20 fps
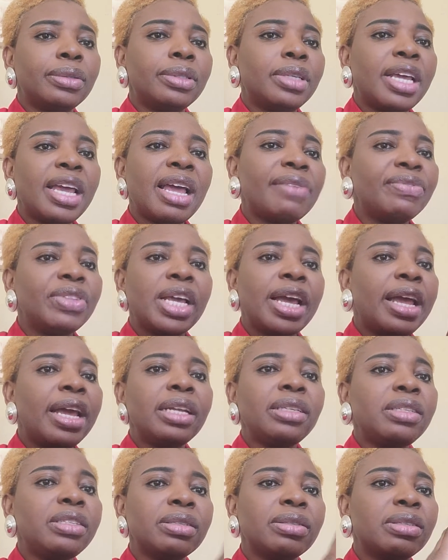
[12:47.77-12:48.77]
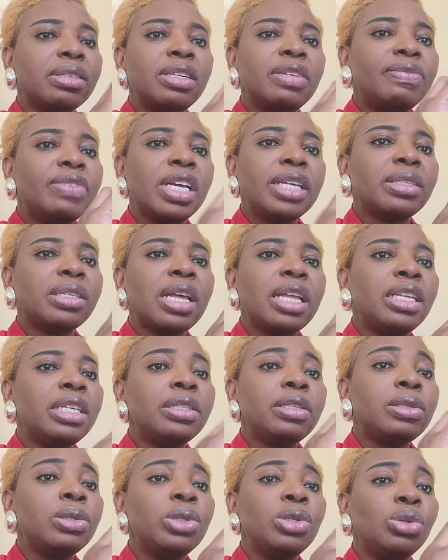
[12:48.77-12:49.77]
They have their ethics. If there's
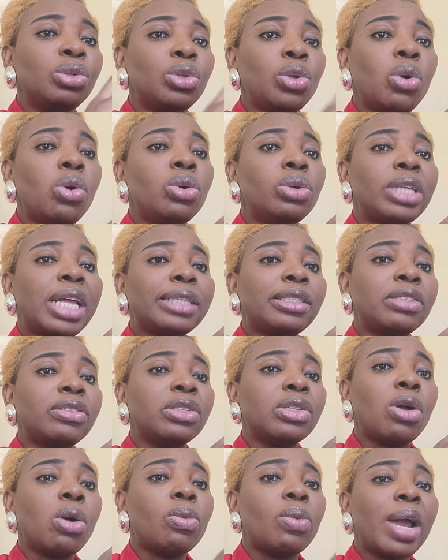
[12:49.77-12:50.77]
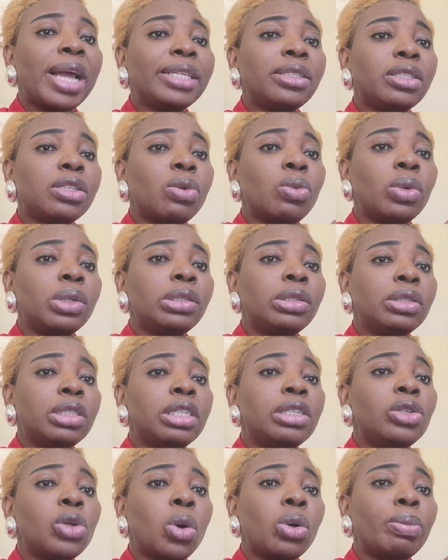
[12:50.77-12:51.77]
anything you know that is not right, someone
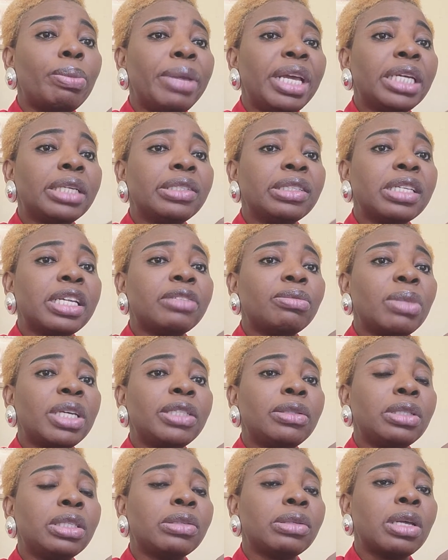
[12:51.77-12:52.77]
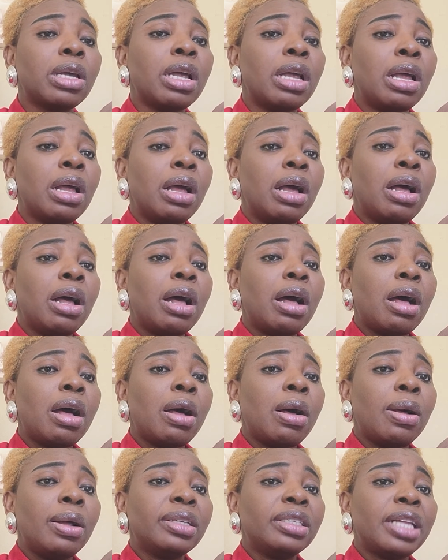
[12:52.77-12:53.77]
did or make a statement
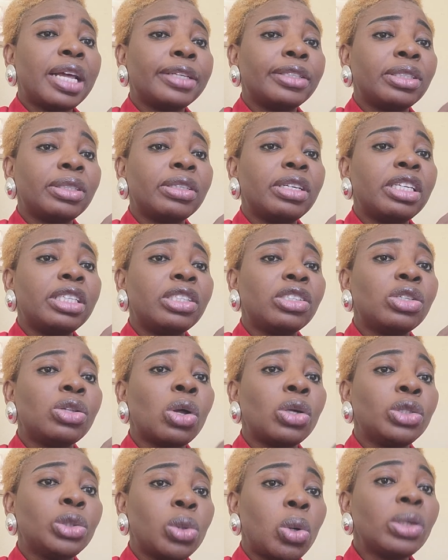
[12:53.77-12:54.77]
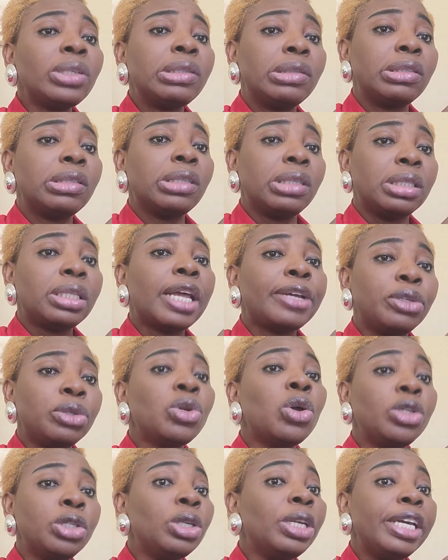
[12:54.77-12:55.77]
that it's not yours, that you
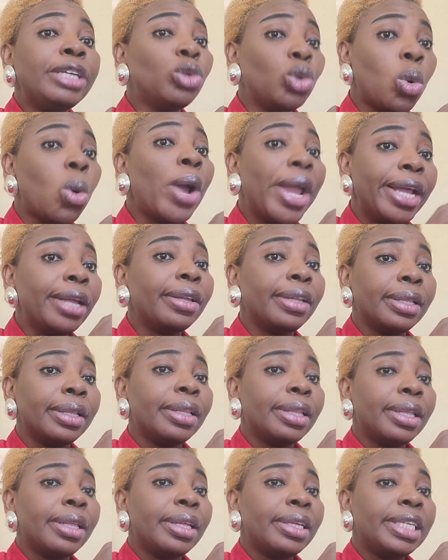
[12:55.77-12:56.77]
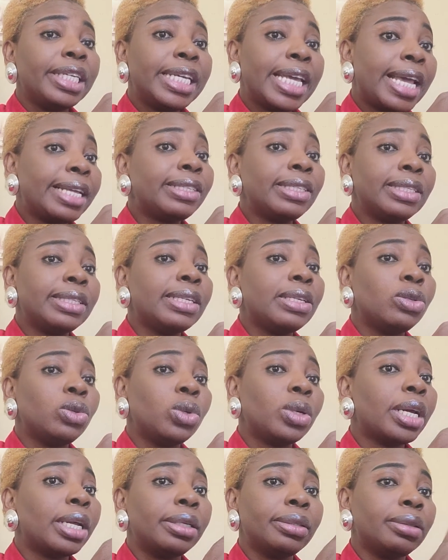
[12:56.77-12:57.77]
know you didn't do it, yes,
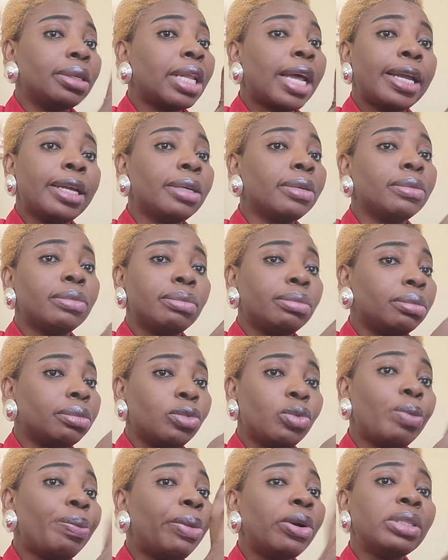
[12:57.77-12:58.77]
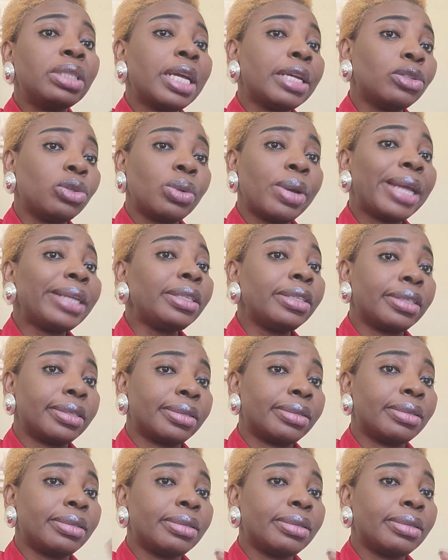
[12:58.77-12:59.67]
you can report that to ethics.